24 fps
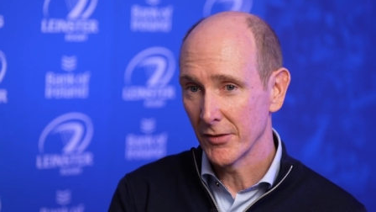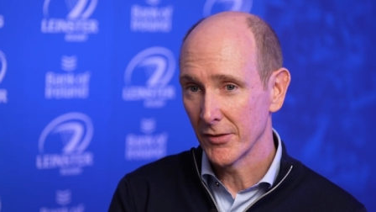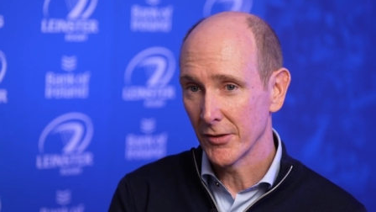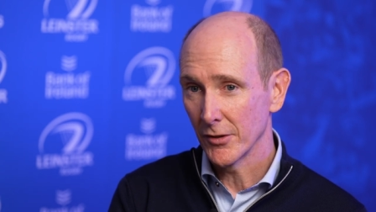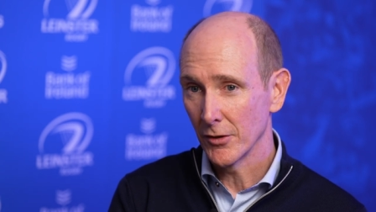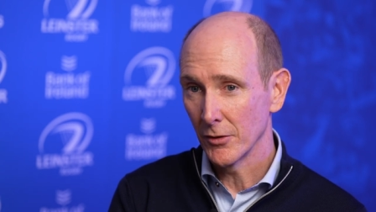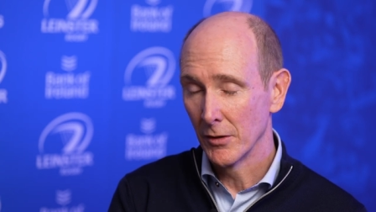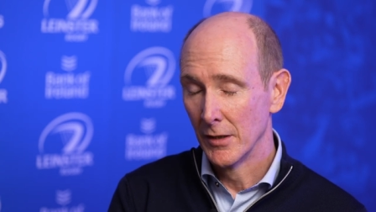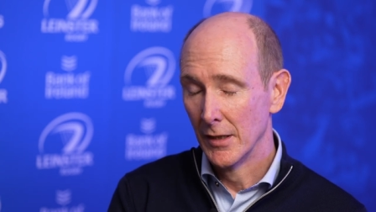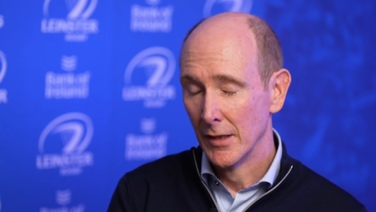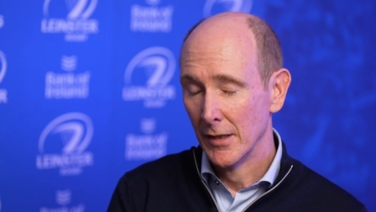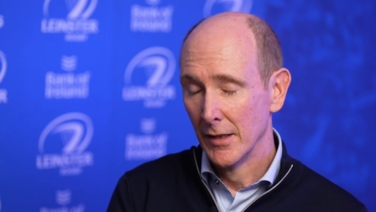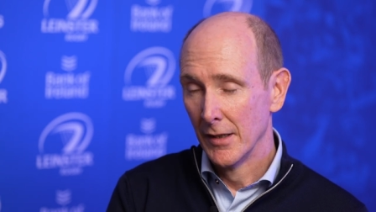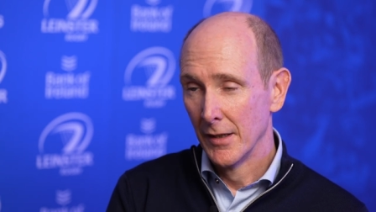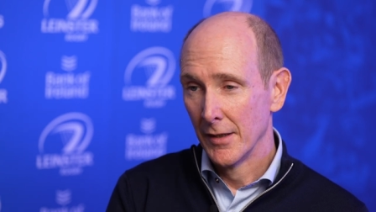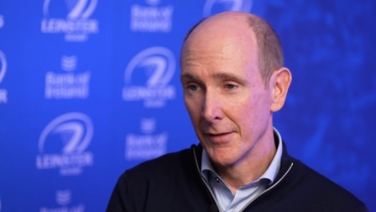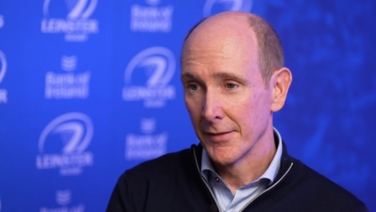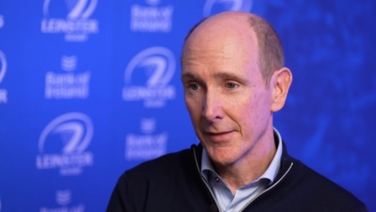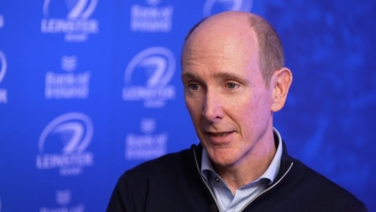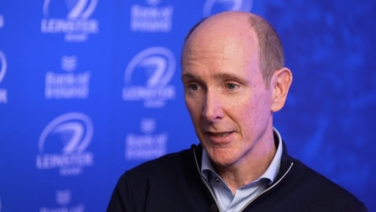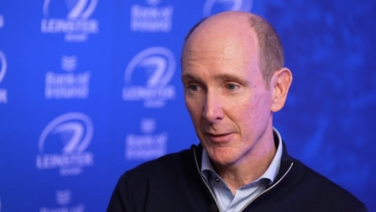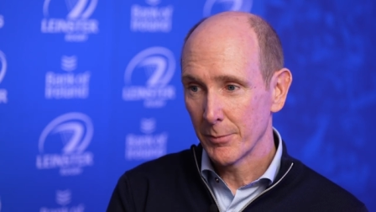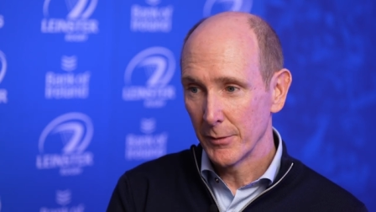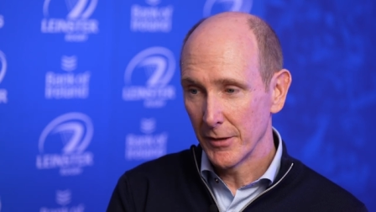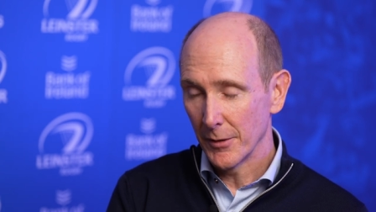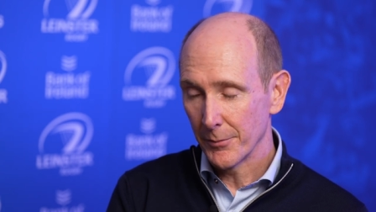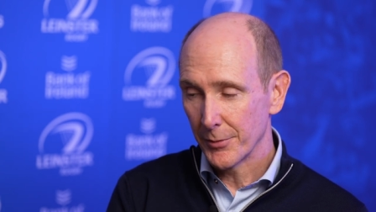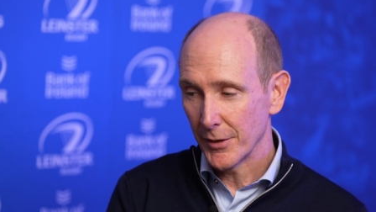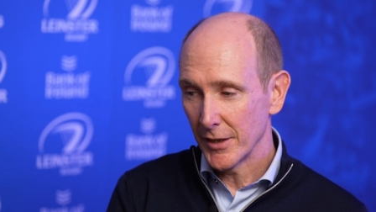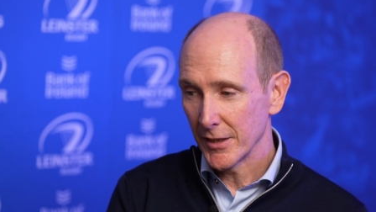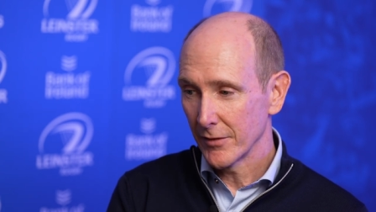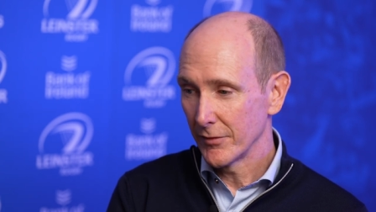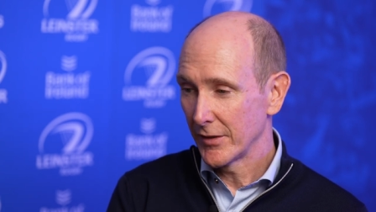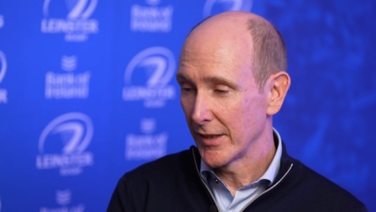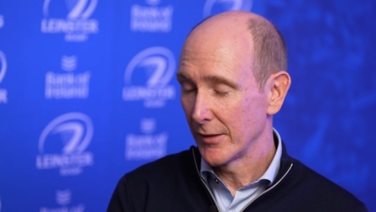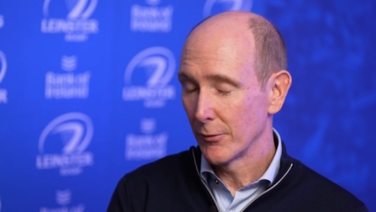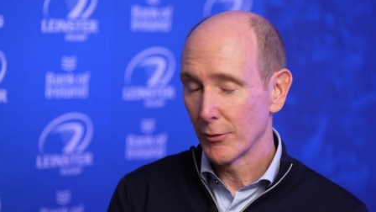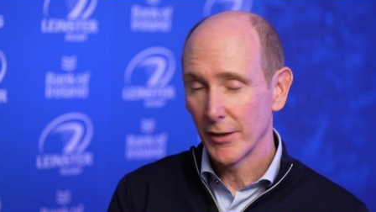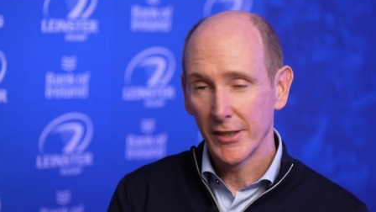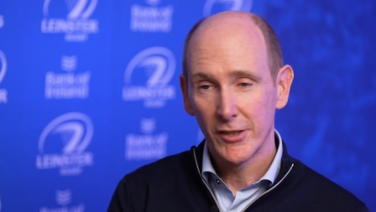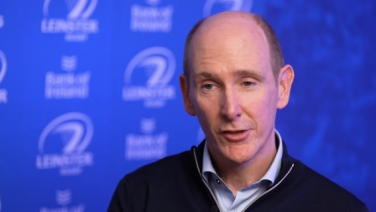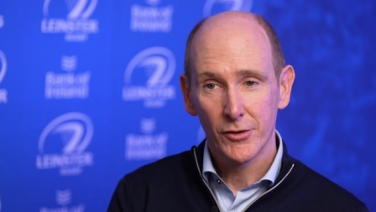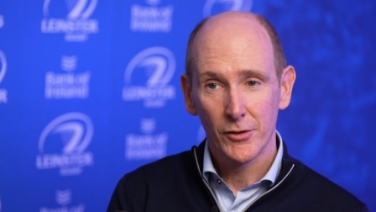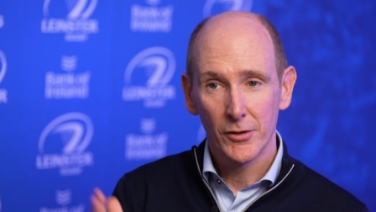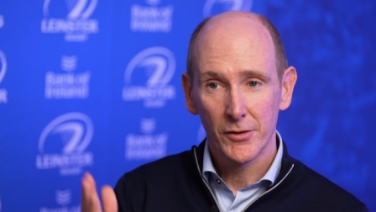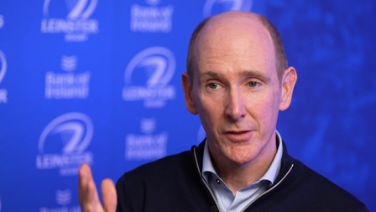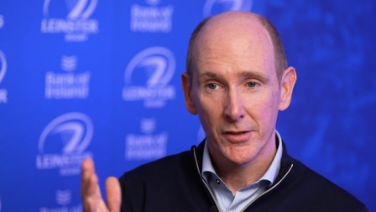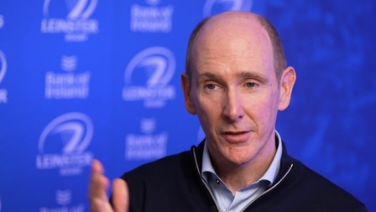So that's been impressive. Then
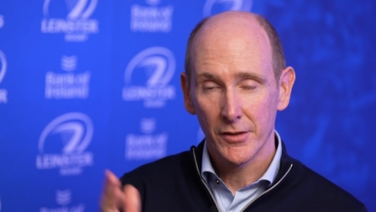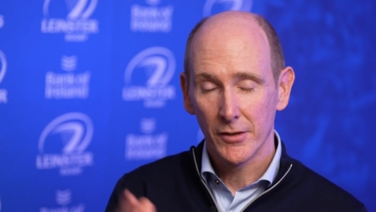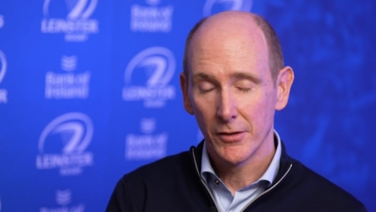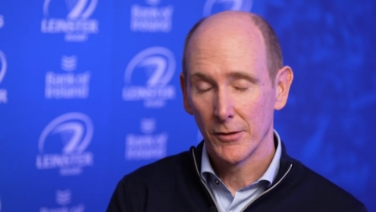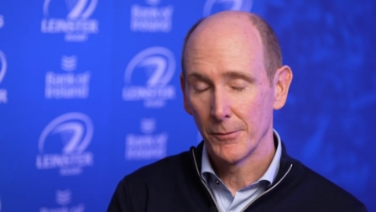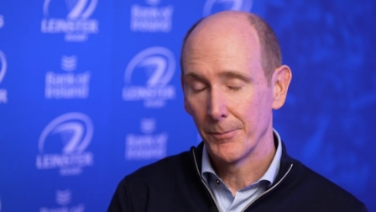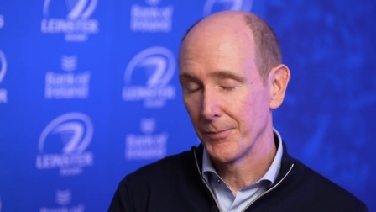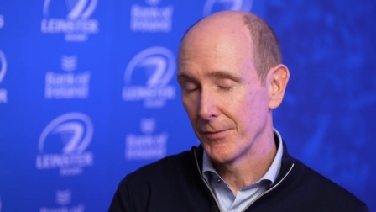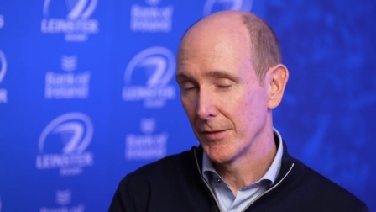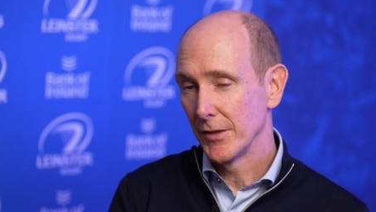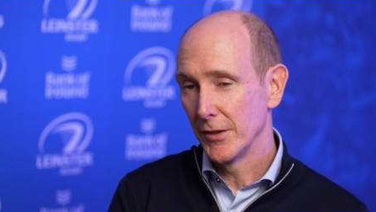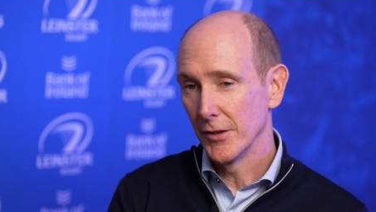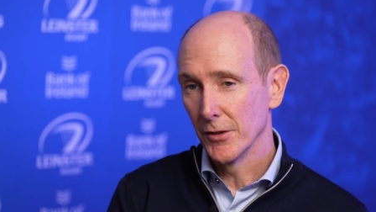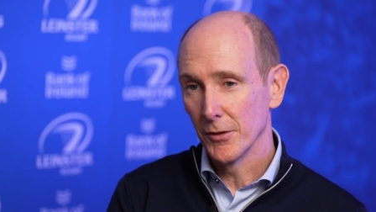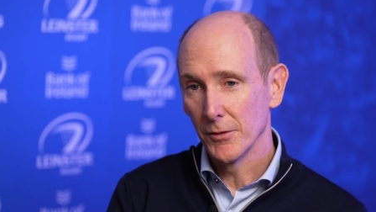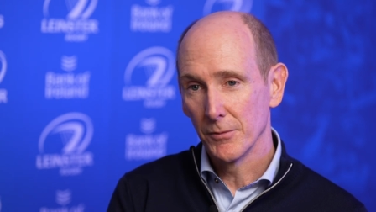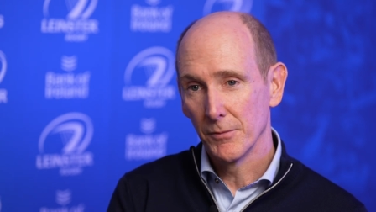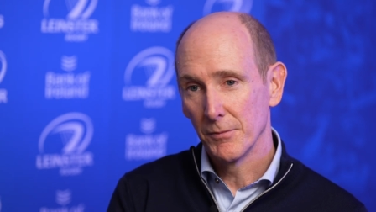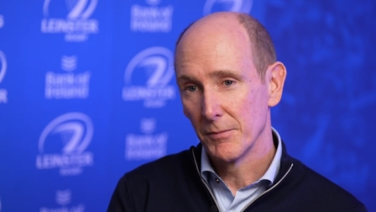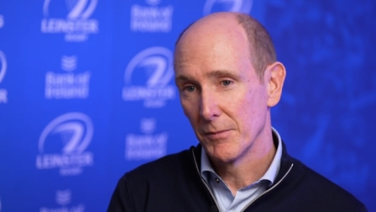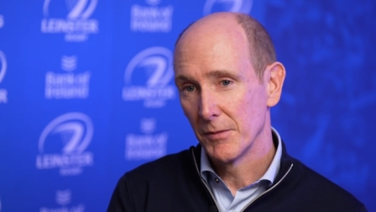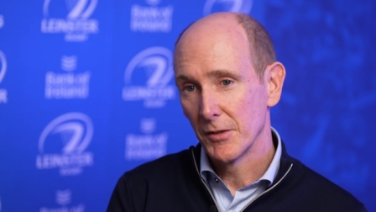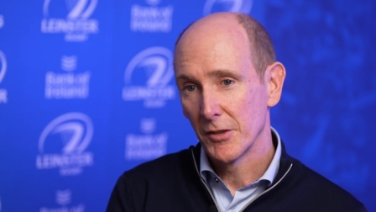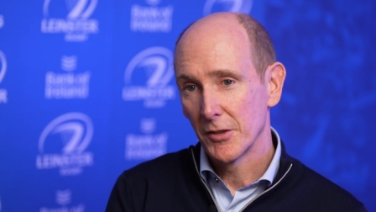right through to you know